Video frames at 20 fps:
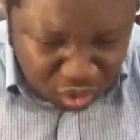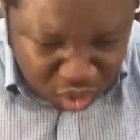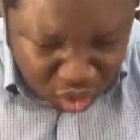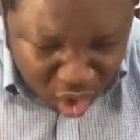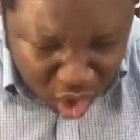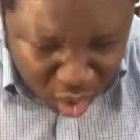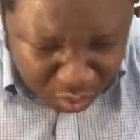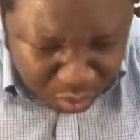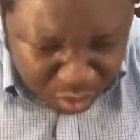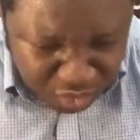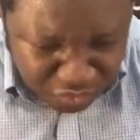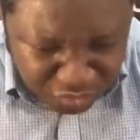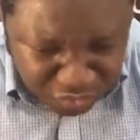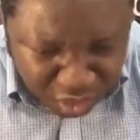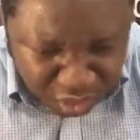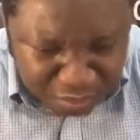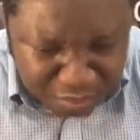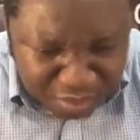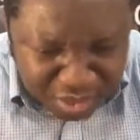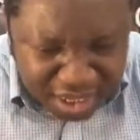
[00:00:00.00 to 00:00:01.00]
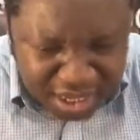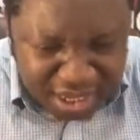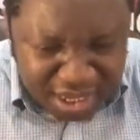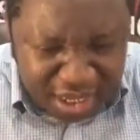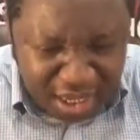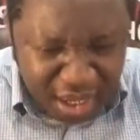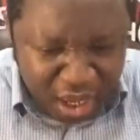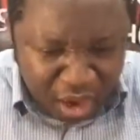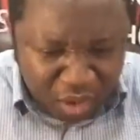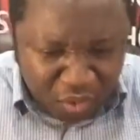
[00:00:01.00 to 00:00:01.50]
will double for
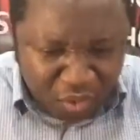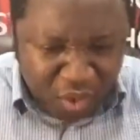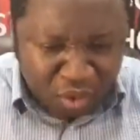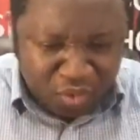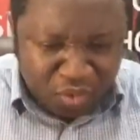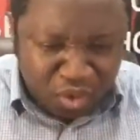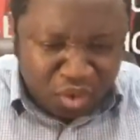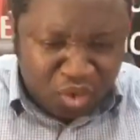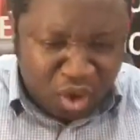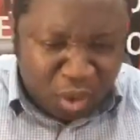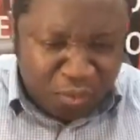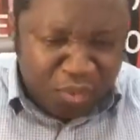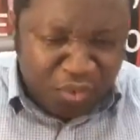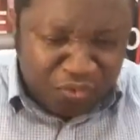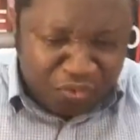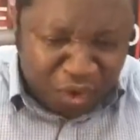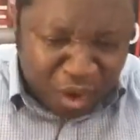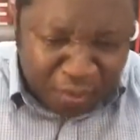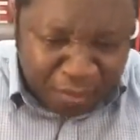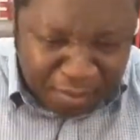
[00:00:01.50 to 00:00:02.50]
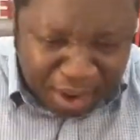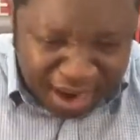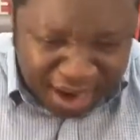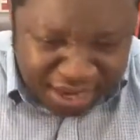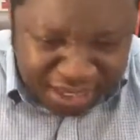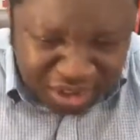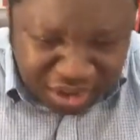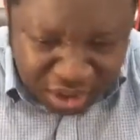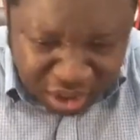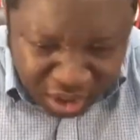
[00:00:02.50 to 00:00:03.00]
me. Will double for
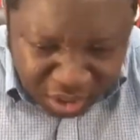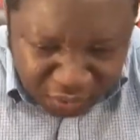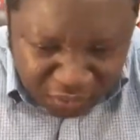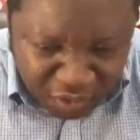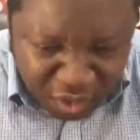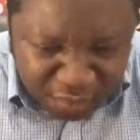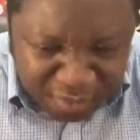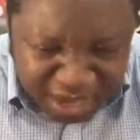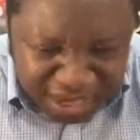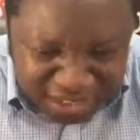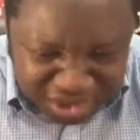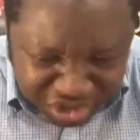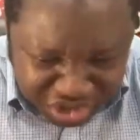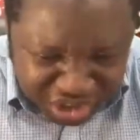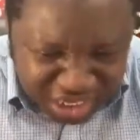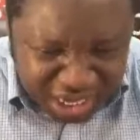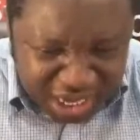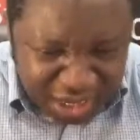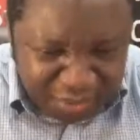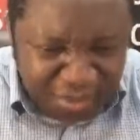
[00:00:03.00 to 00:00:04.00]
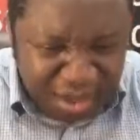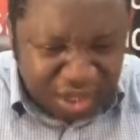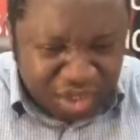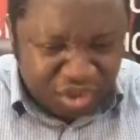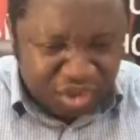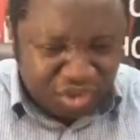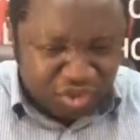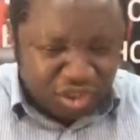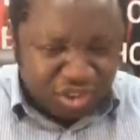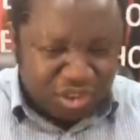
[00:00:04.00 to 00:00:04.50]
my shame
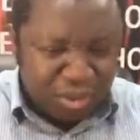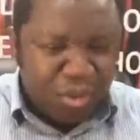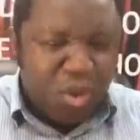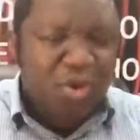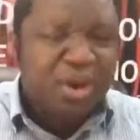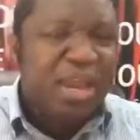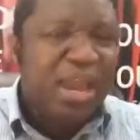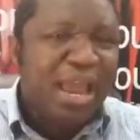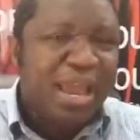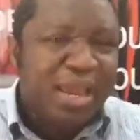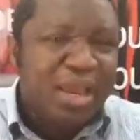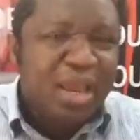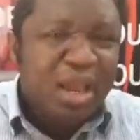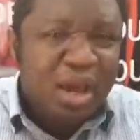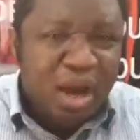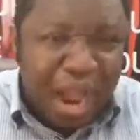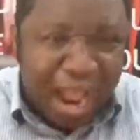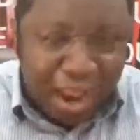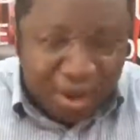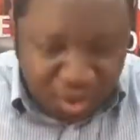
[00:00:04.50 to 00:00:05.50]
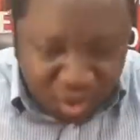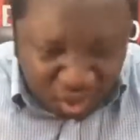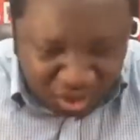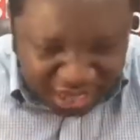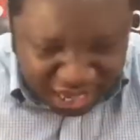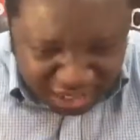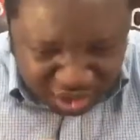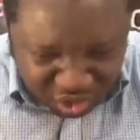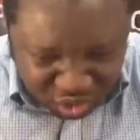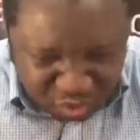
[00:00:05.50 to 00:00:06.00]
in Jesus' name. Okay, I
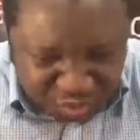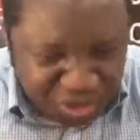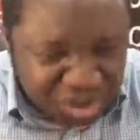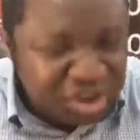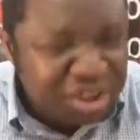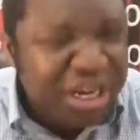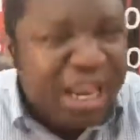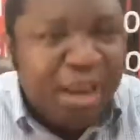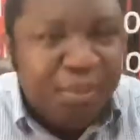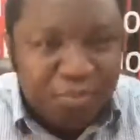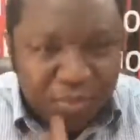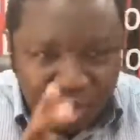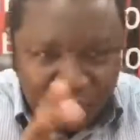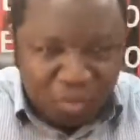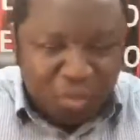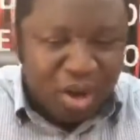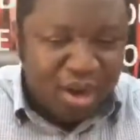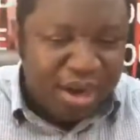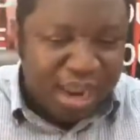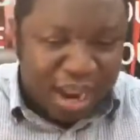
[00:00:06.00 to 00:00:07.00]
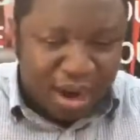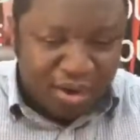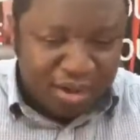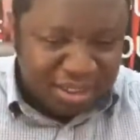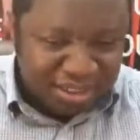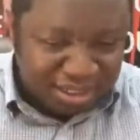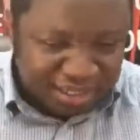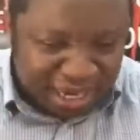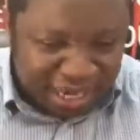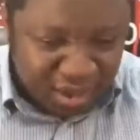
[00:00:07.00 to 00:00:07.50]
know that should be shame. Don't worry,
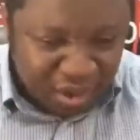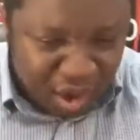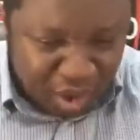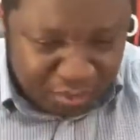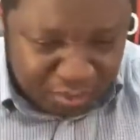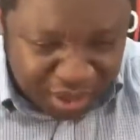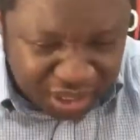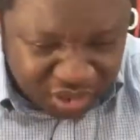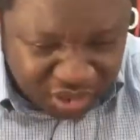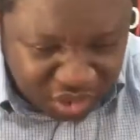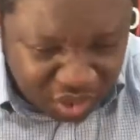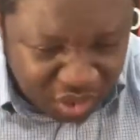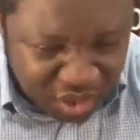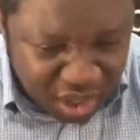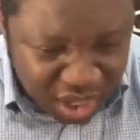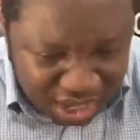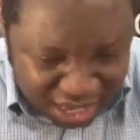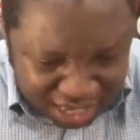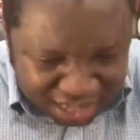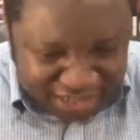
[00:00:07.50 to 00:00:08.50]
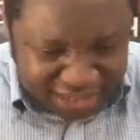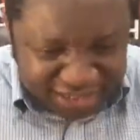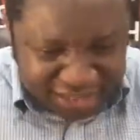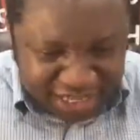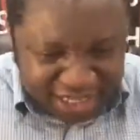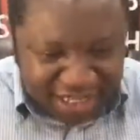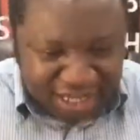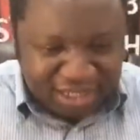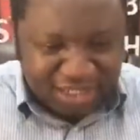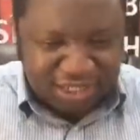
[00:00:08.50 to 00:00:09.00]
I understand. God bless you.
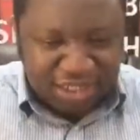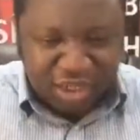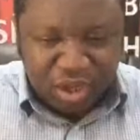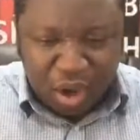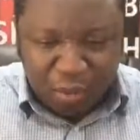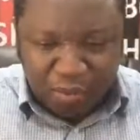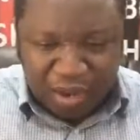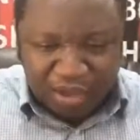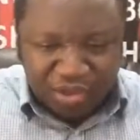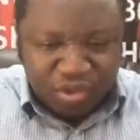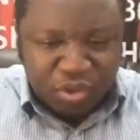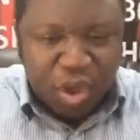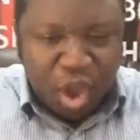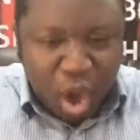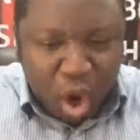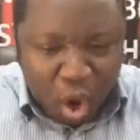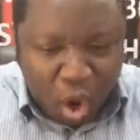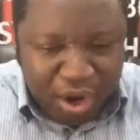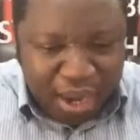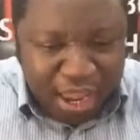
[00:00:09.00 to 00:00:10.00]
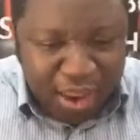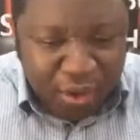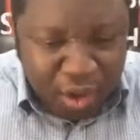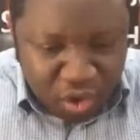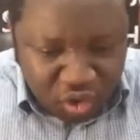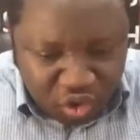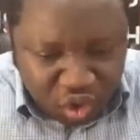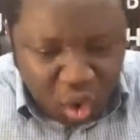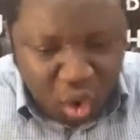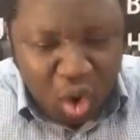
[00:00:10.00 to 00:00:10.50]
Anita Casey, God bless you.
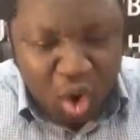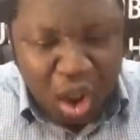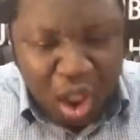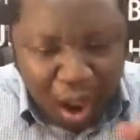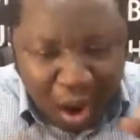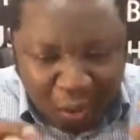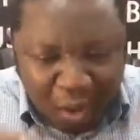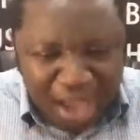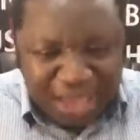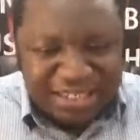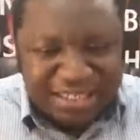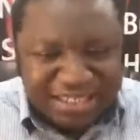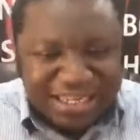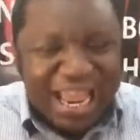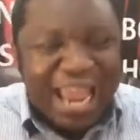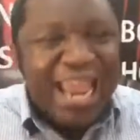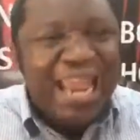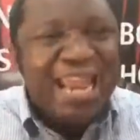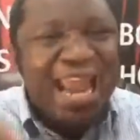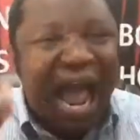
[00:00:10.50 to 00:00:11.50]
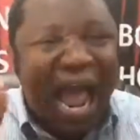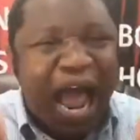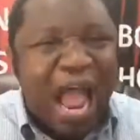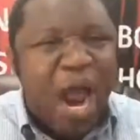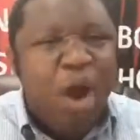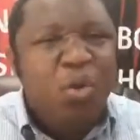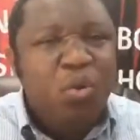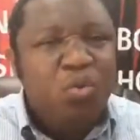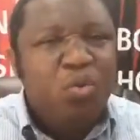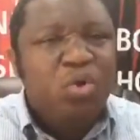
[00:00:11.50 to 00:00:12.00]
Okay, so we are saying,
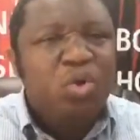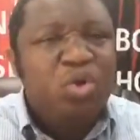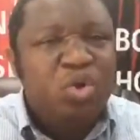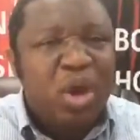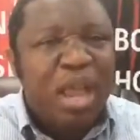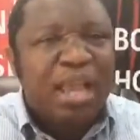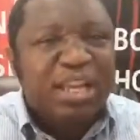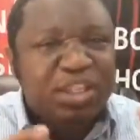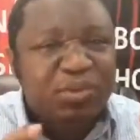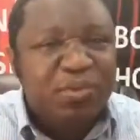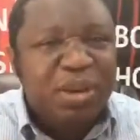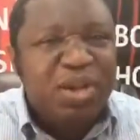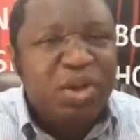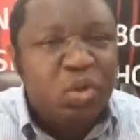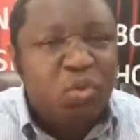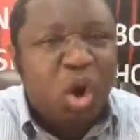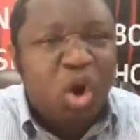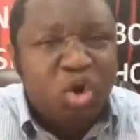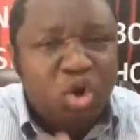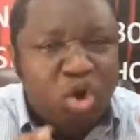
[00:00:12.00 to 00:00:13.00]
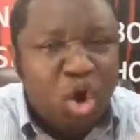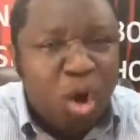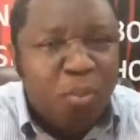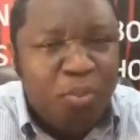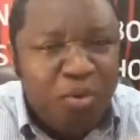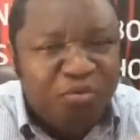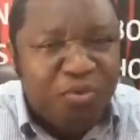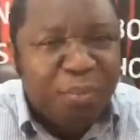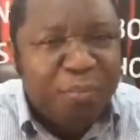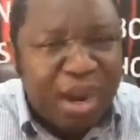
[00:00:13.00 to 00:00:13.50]
how would you explain the word
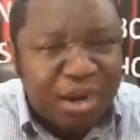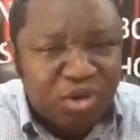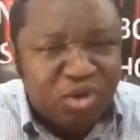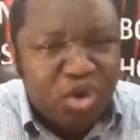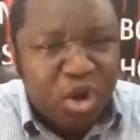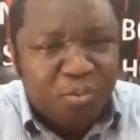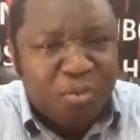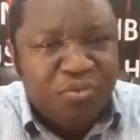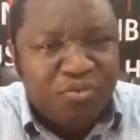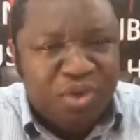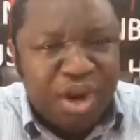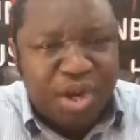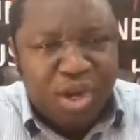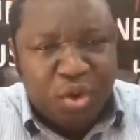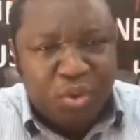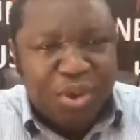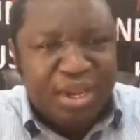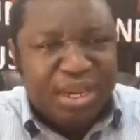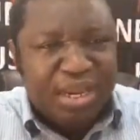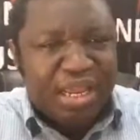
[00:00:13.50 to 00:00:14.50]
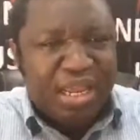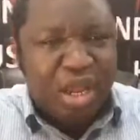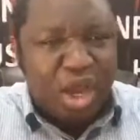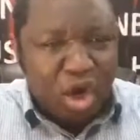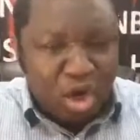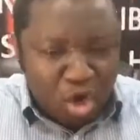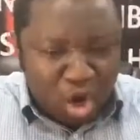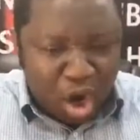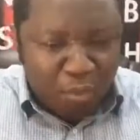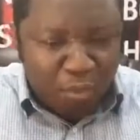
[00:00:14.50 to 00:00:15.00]
double for my trouble? Very
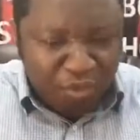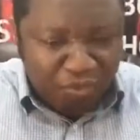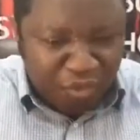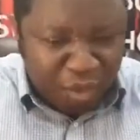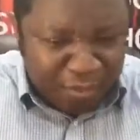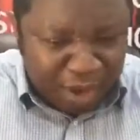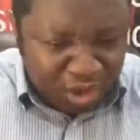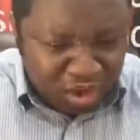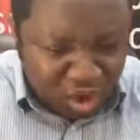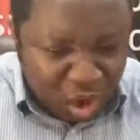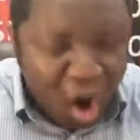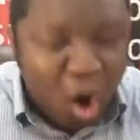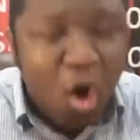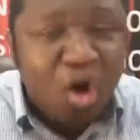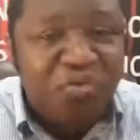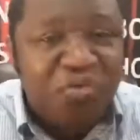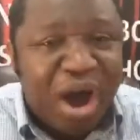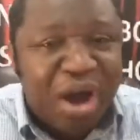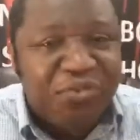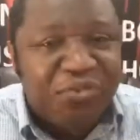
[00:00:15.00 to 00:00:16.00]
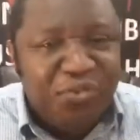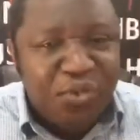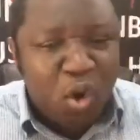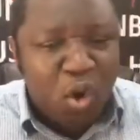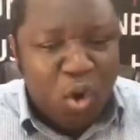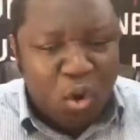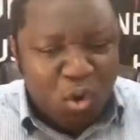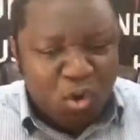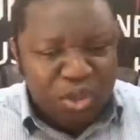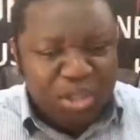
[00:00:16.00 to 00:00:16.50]
quickly. Double for my trouble.
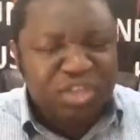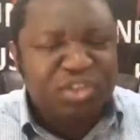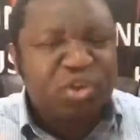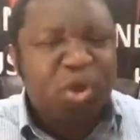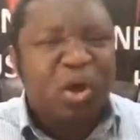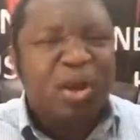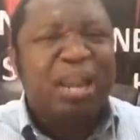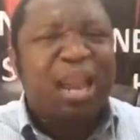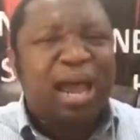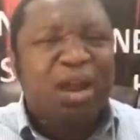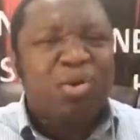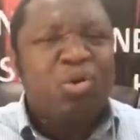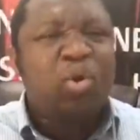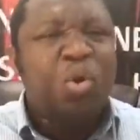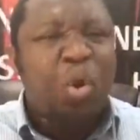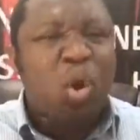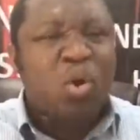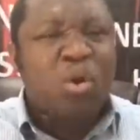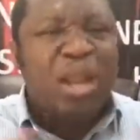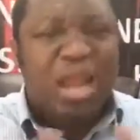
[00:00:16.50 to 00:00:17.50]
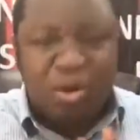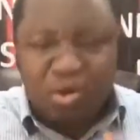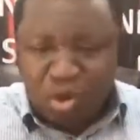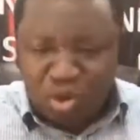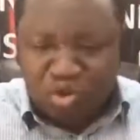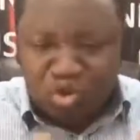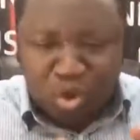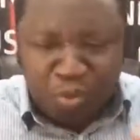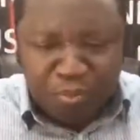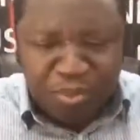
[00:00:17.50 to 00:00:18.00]
Overflow is Orlando.
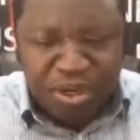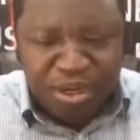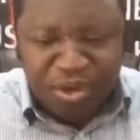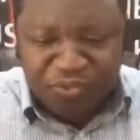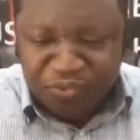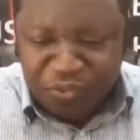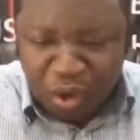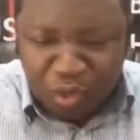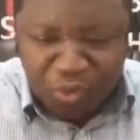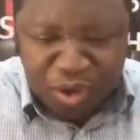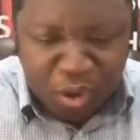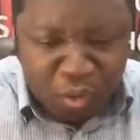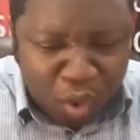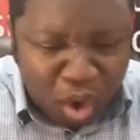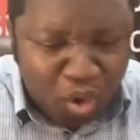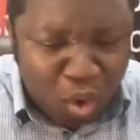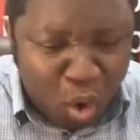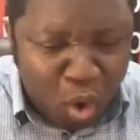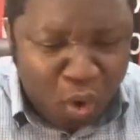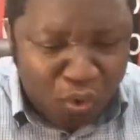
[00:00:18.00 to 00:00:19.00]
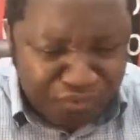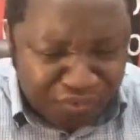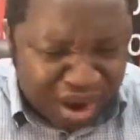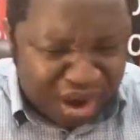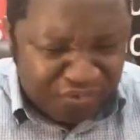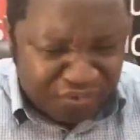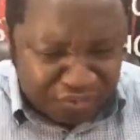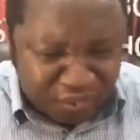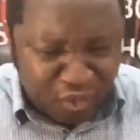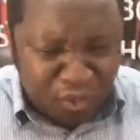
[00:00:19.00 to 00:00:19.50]
Orlando is opening the floor with the word
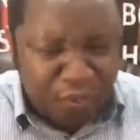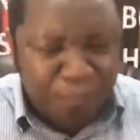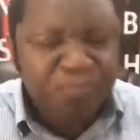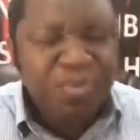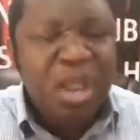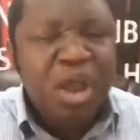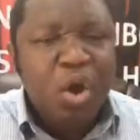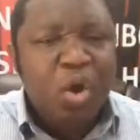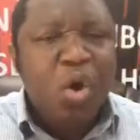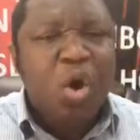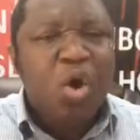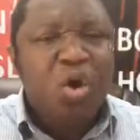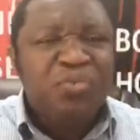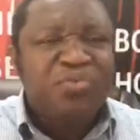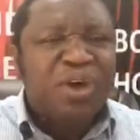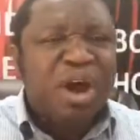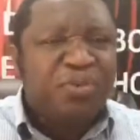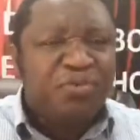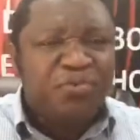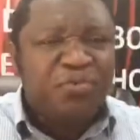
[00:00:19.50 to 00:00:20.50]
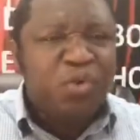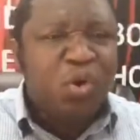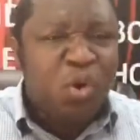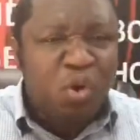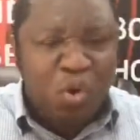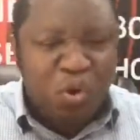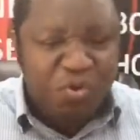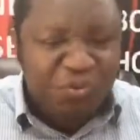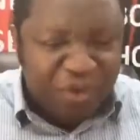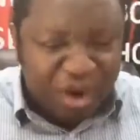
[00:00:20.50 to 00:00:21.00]
overflow.
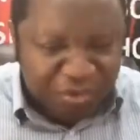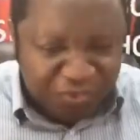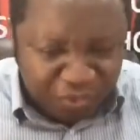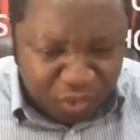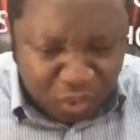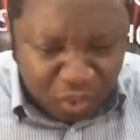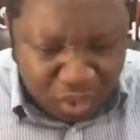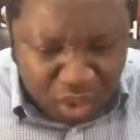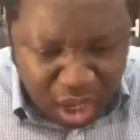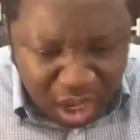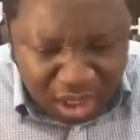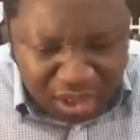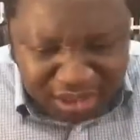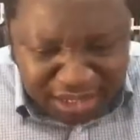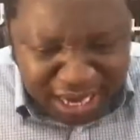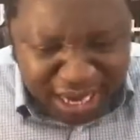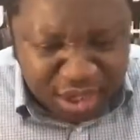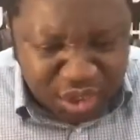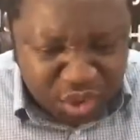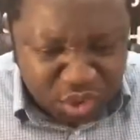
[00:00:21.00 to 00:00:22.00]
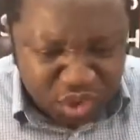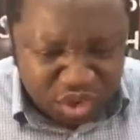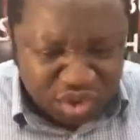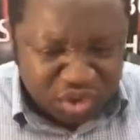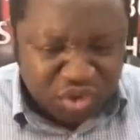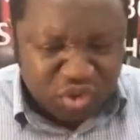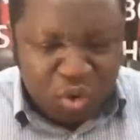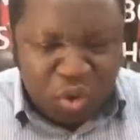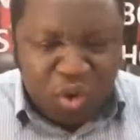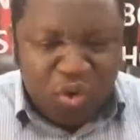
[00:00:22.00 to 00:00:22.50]
Overflow, overflow. Thank
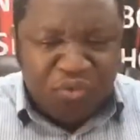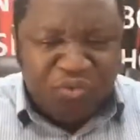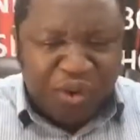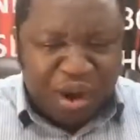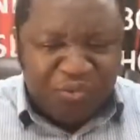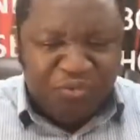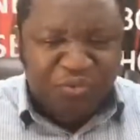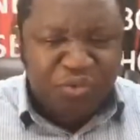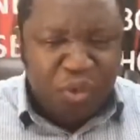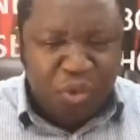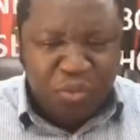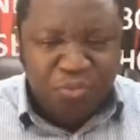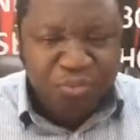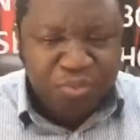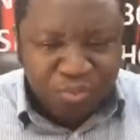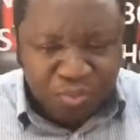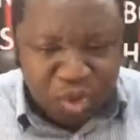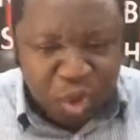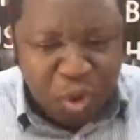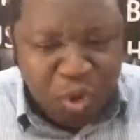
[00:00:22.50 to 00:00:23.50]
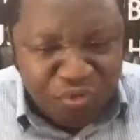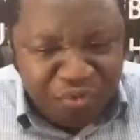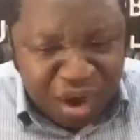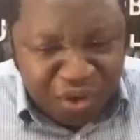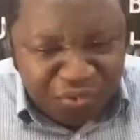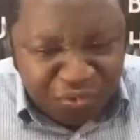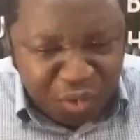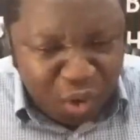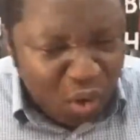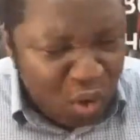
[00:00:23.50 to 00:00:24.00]
you, Jesus. Overflow.
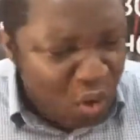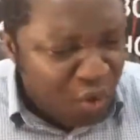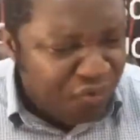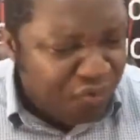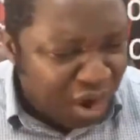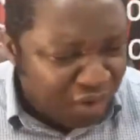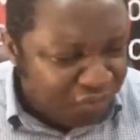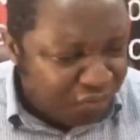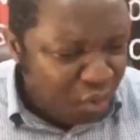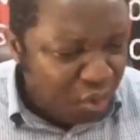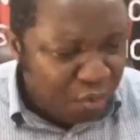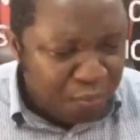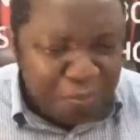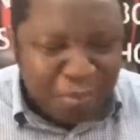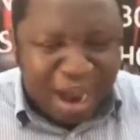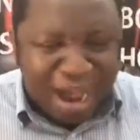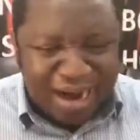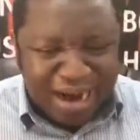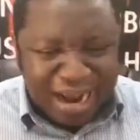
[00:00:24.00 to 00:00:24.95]
Overflow, overflow.